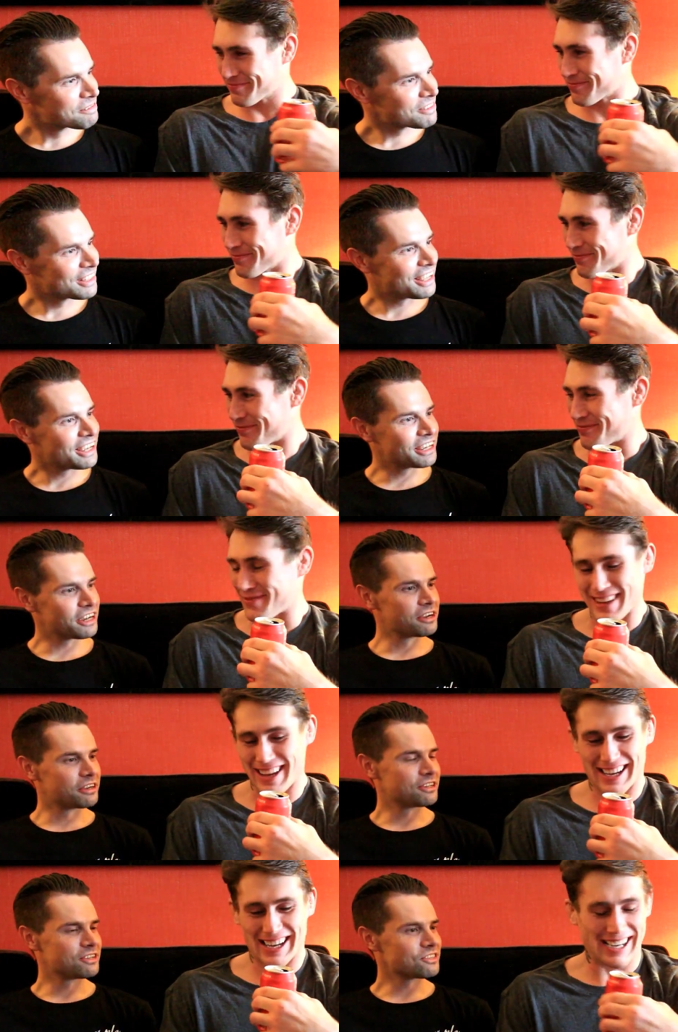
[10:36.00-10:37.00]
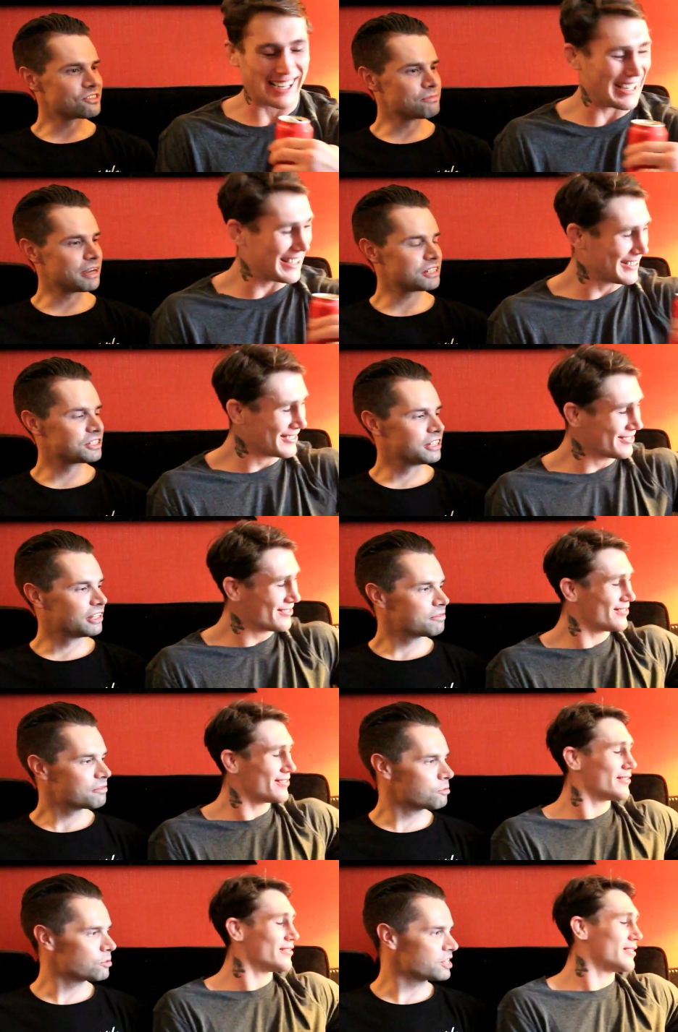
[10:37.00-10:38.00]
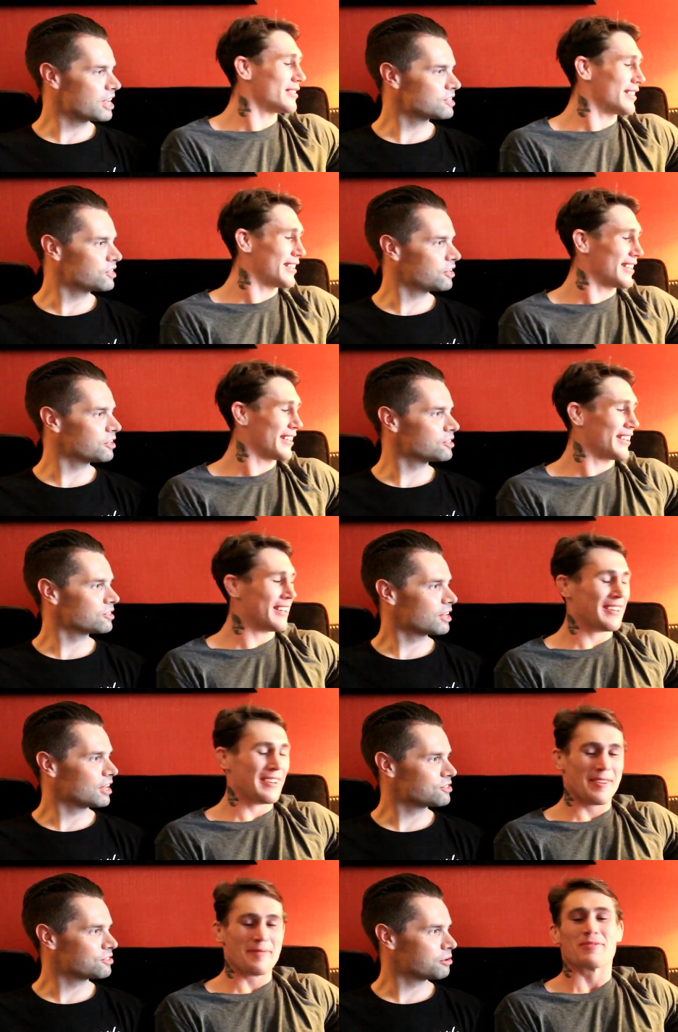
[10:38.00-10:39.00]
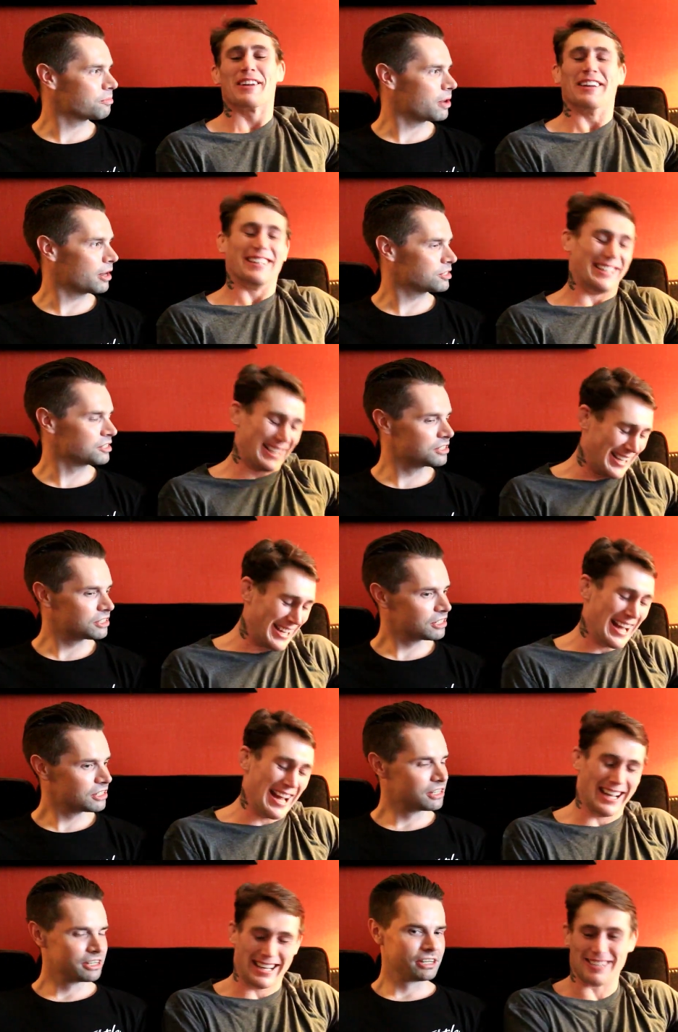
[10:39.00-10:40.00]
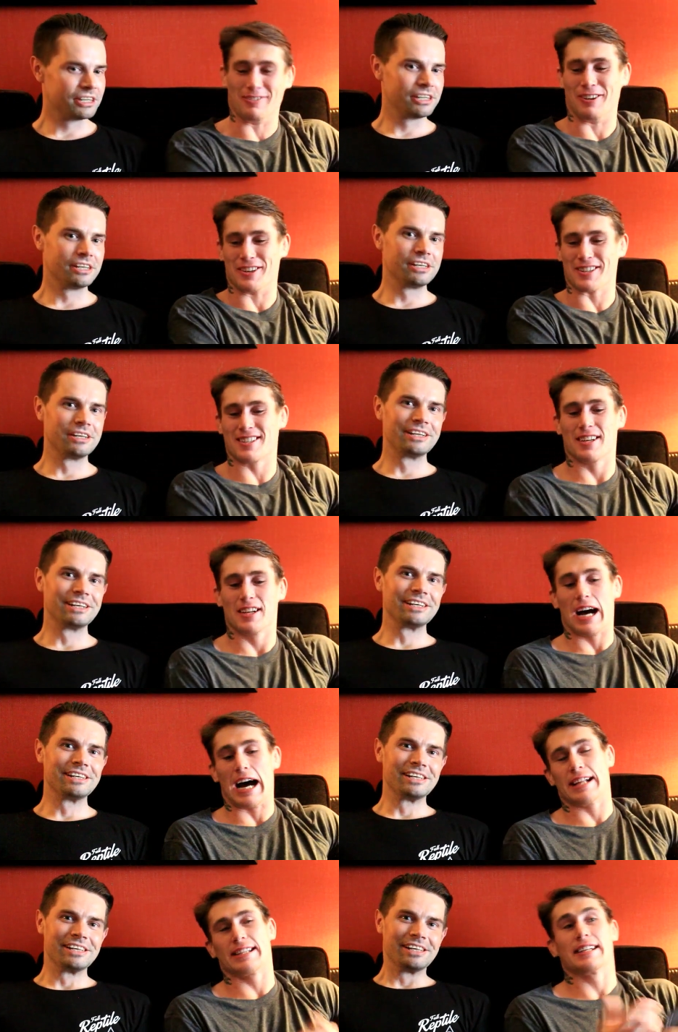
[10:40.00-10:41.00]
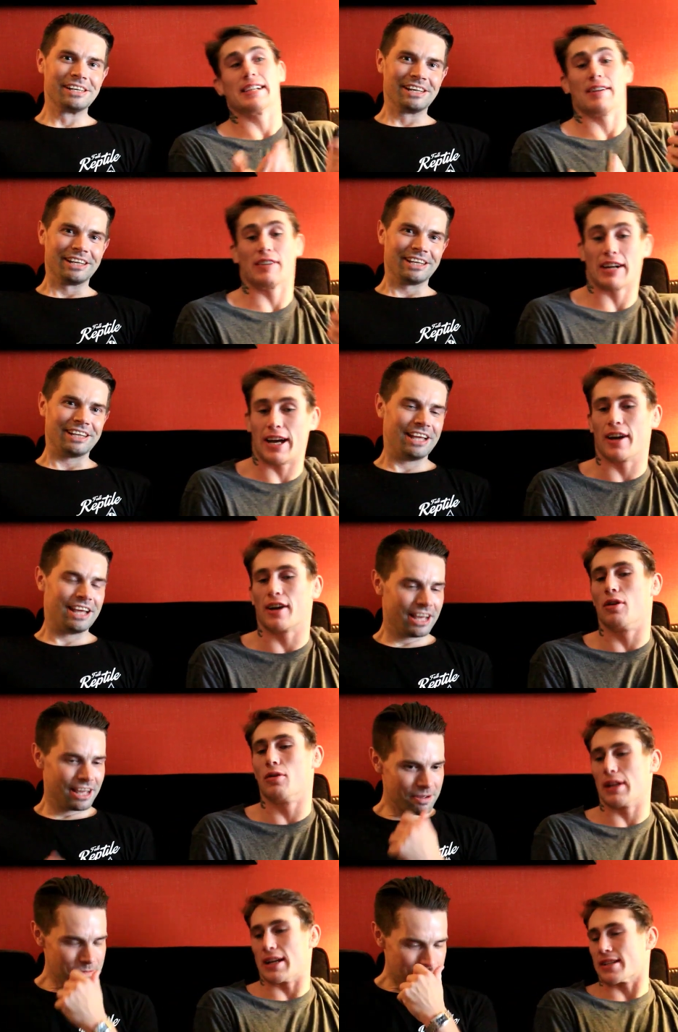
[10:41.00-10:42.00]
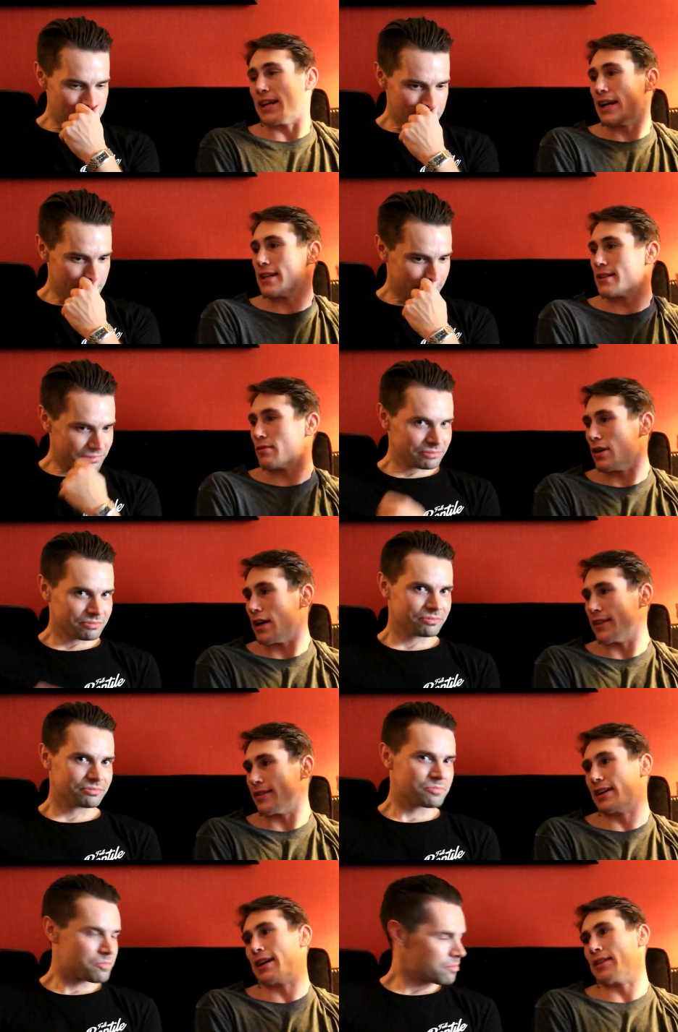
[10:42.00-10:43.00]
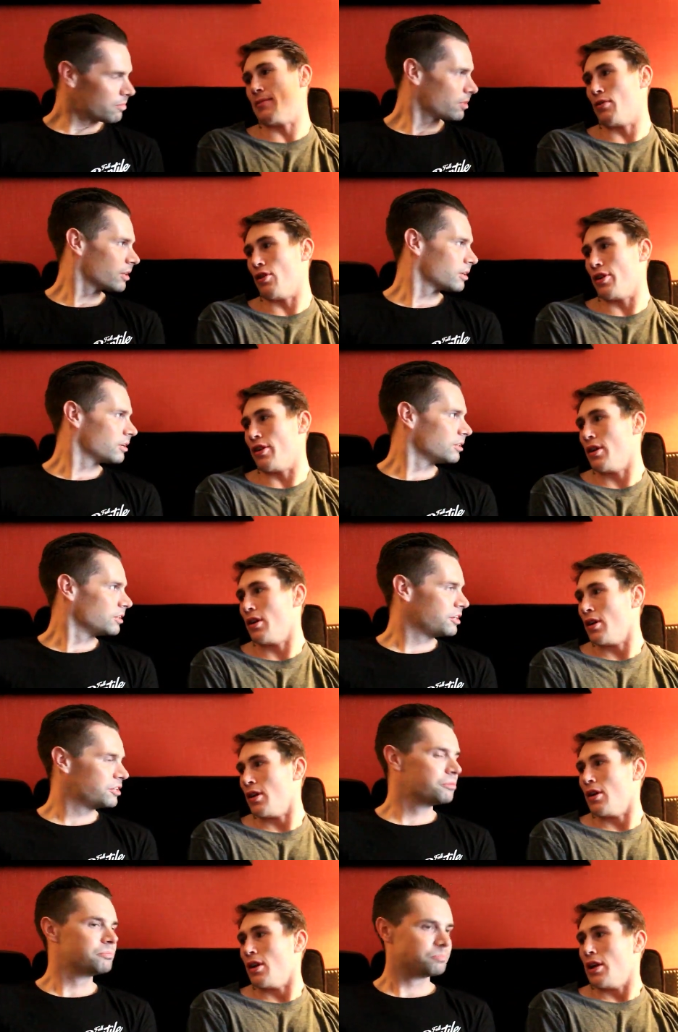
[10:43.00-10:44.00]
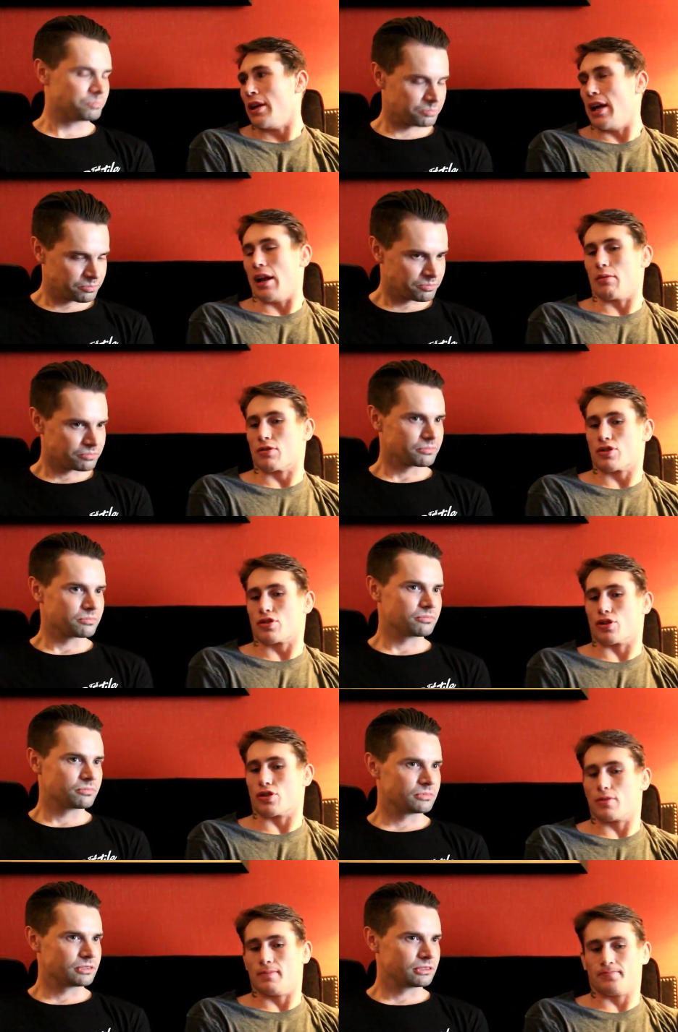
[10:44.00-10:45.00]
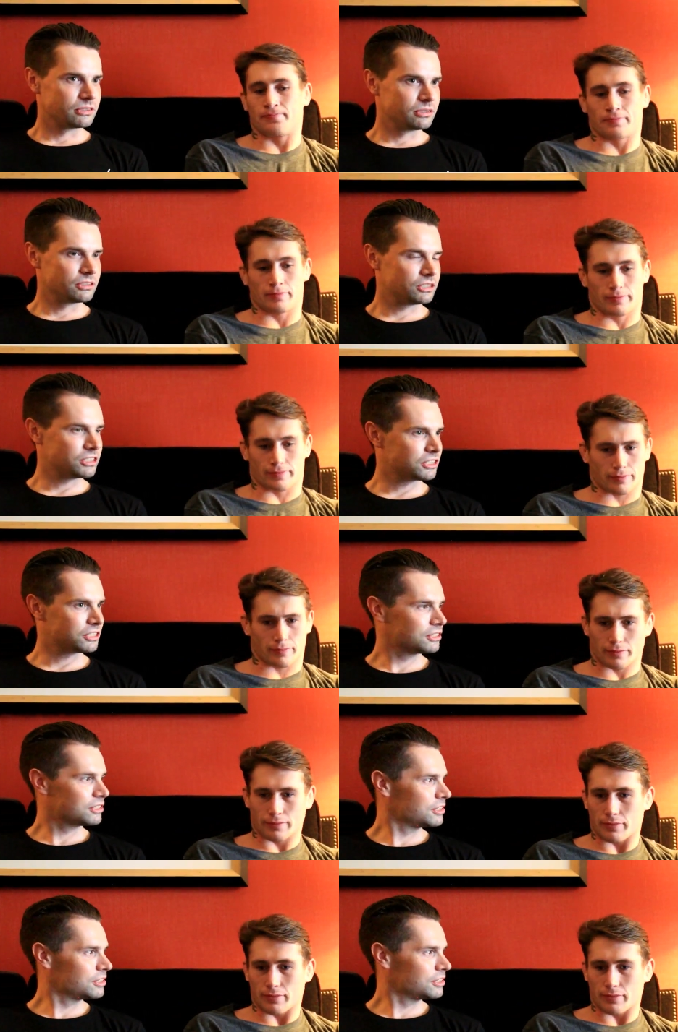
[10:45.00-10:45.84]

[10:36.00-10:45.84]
Speaker 1: There you go. Smashed it. Was it as good as you'd imagined? Yeah,
Speaker 2: it was. I did have a can of coke last night at three in the morning. Did you? Yeah, that was just just